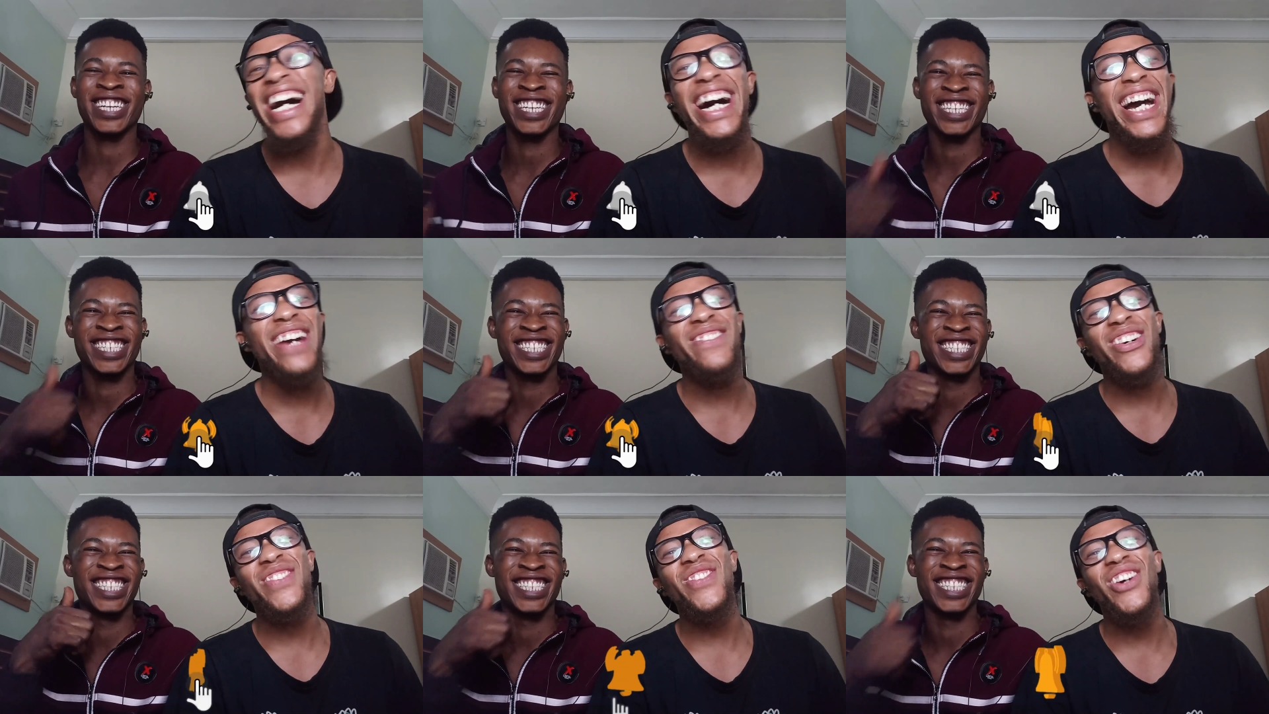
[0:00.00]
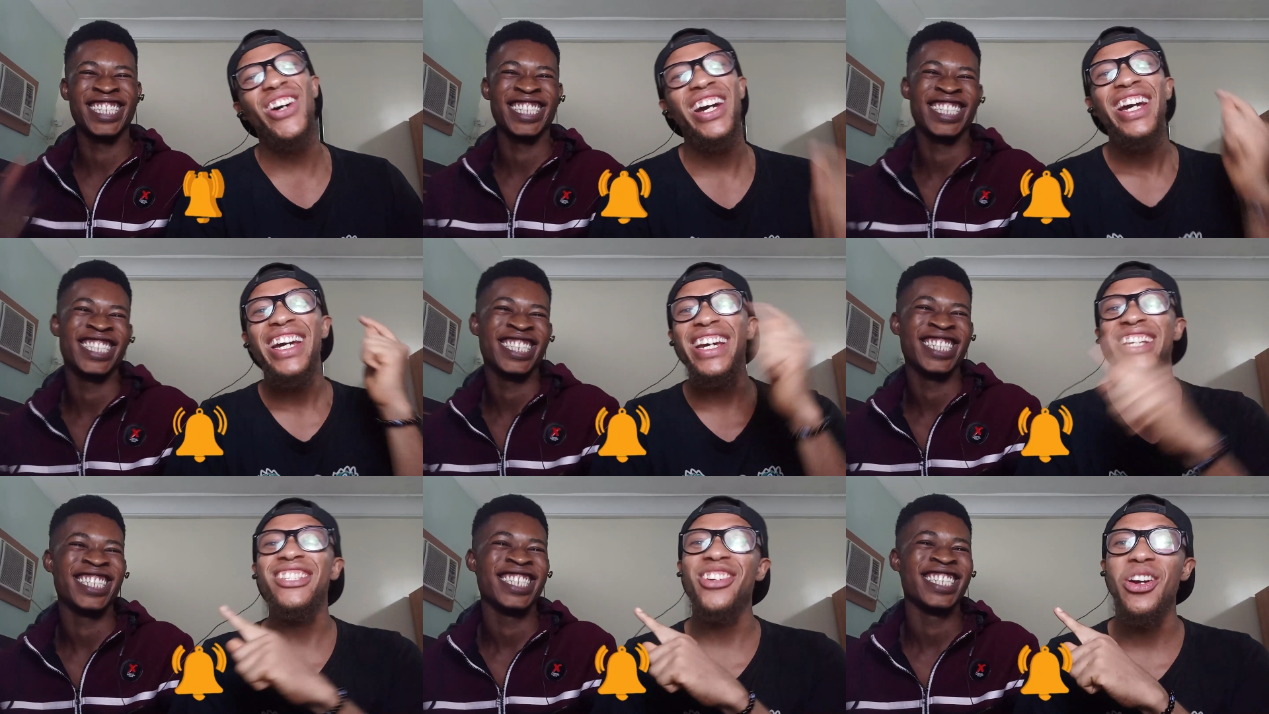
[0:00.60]
Speaker 1: Ah, boy,
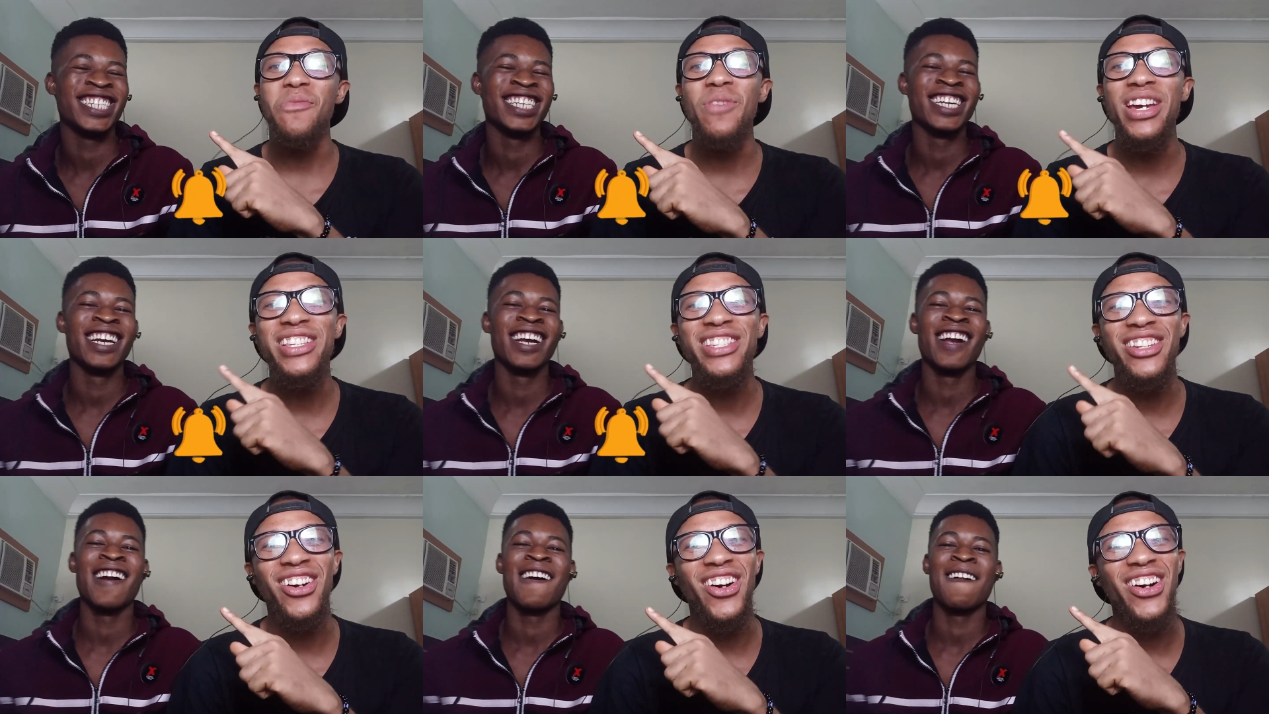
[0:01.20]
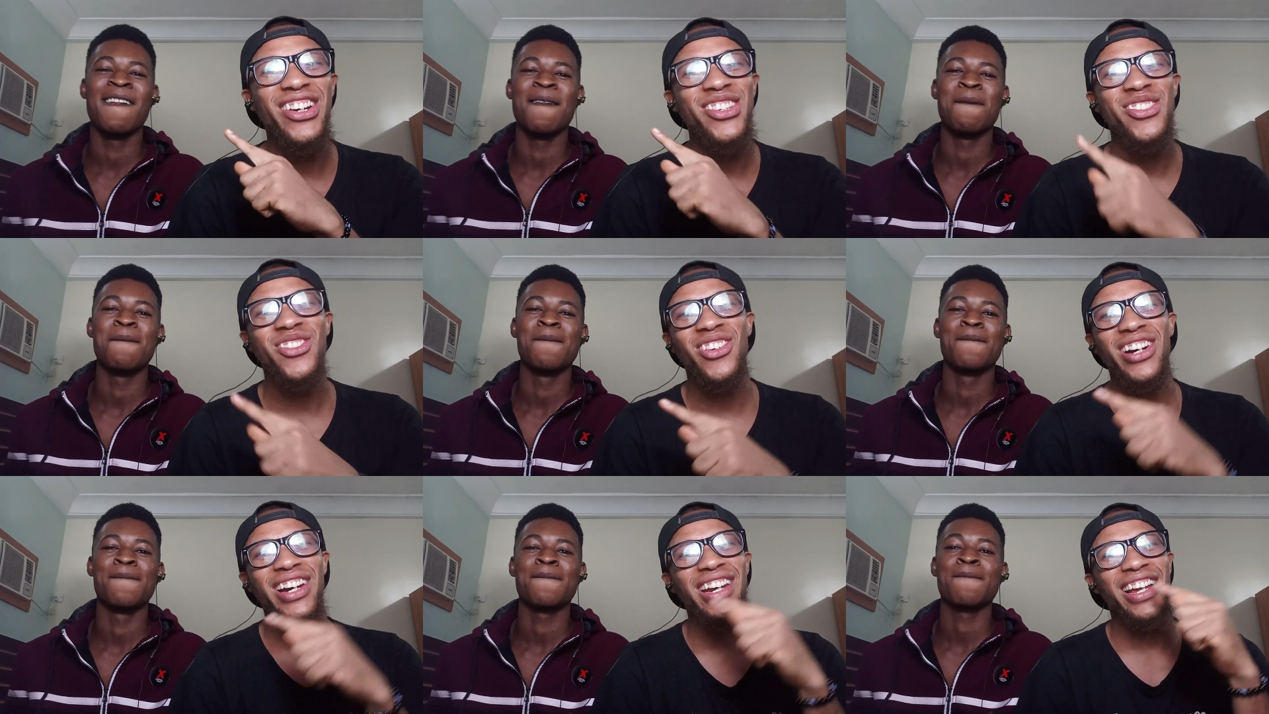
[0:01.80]
is an amazing
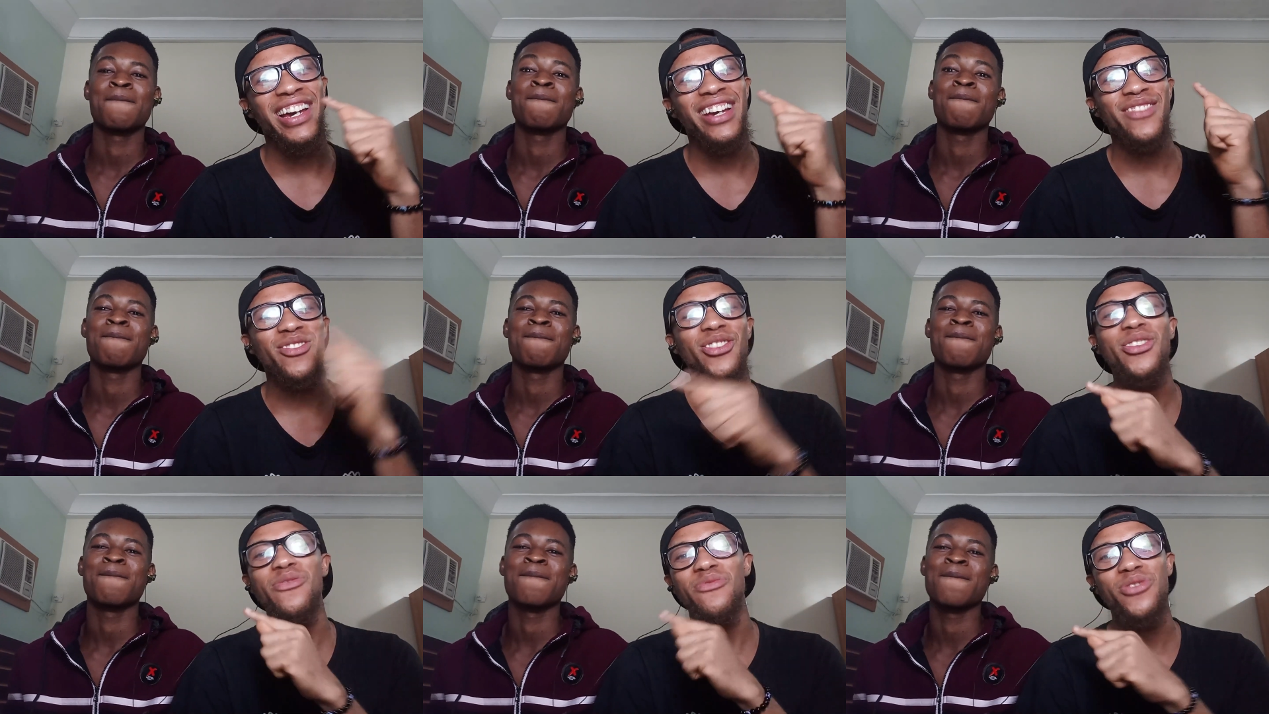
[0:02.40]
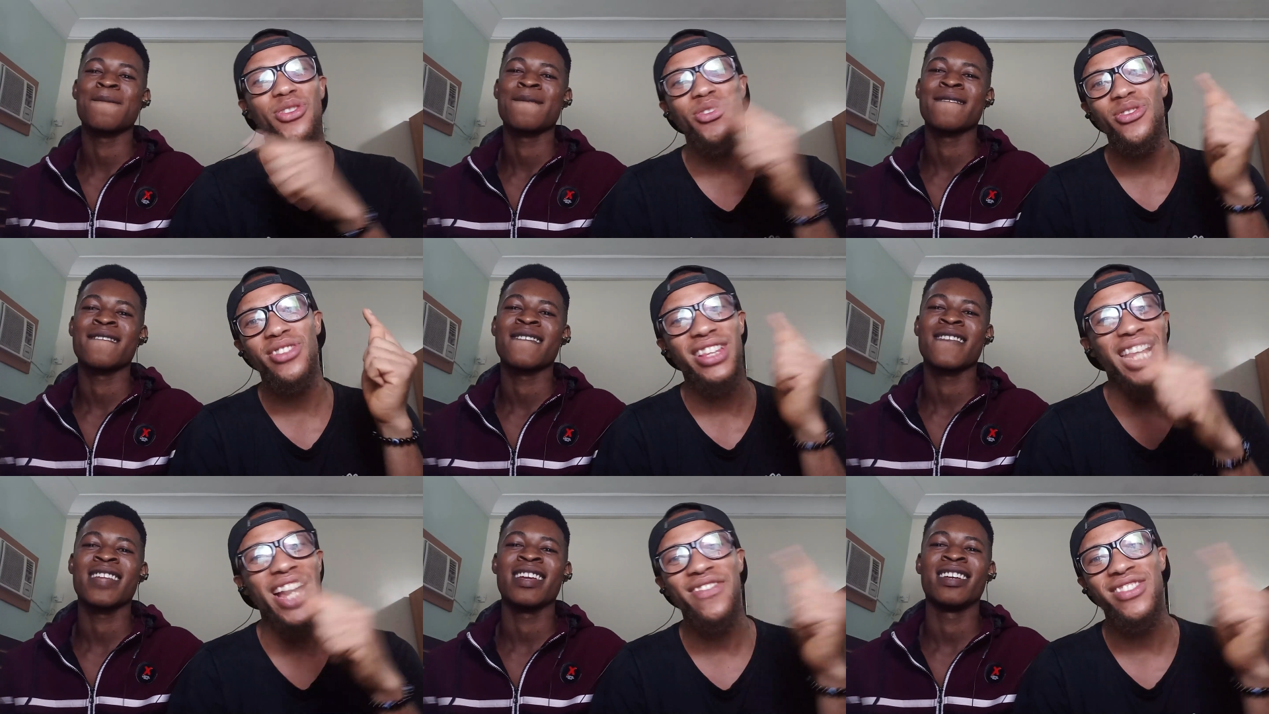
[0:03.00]
artist, right? Like we're gonna do
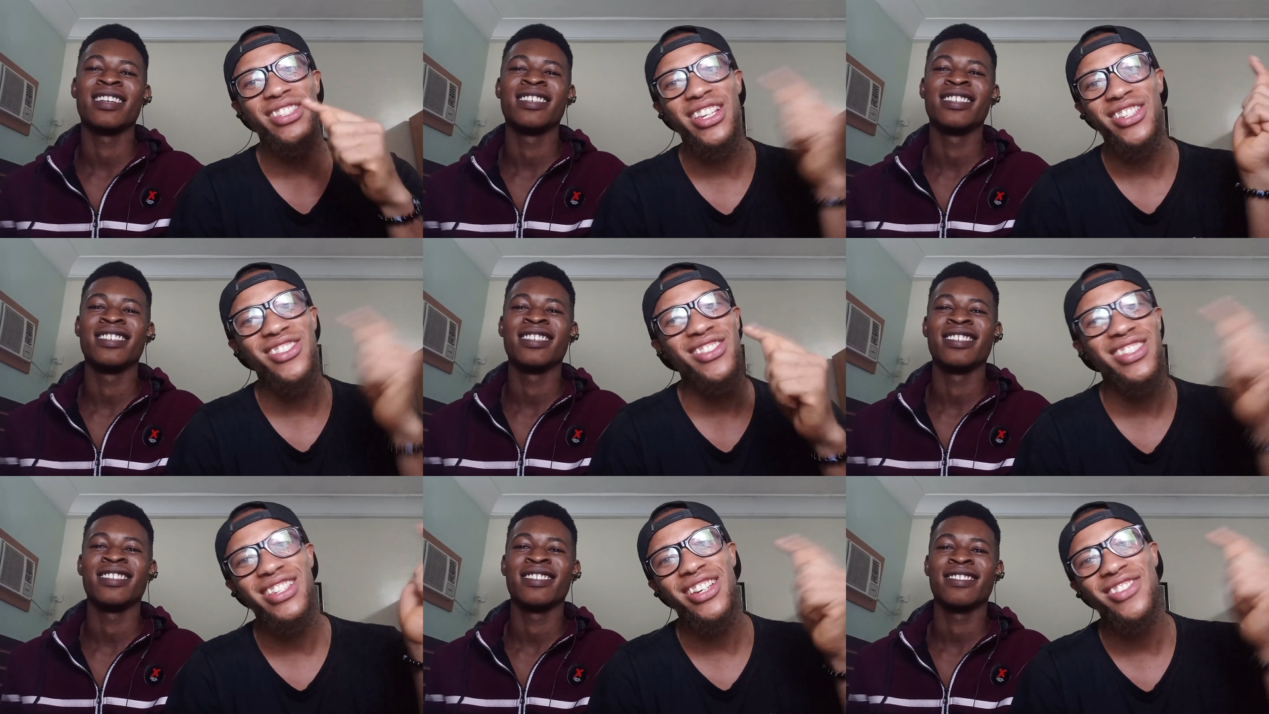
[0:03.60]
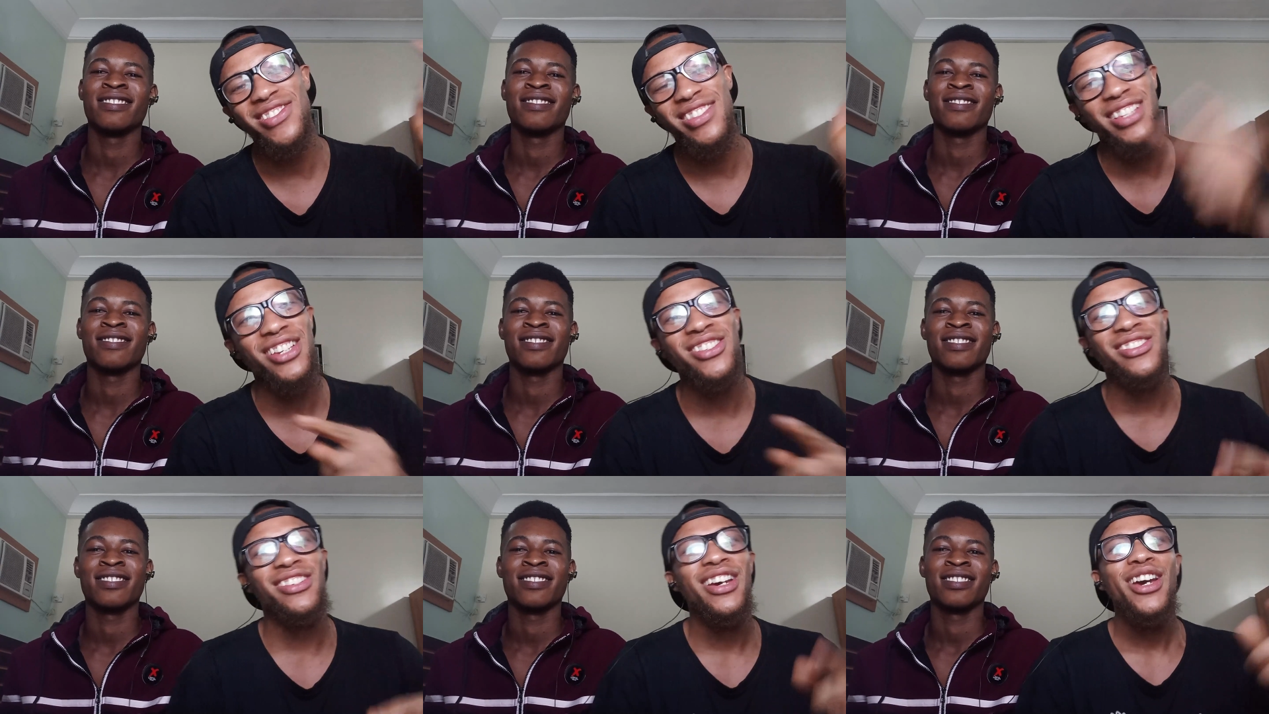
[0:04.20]
live session, session,
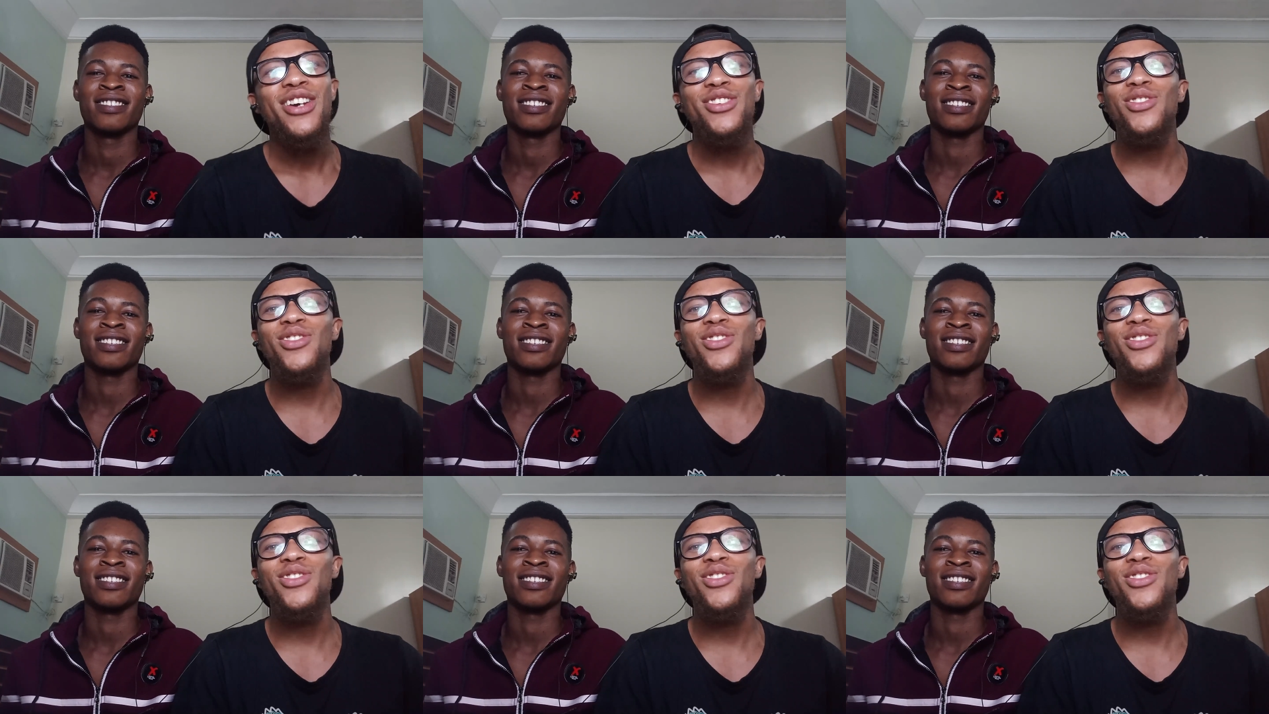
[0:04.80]
session.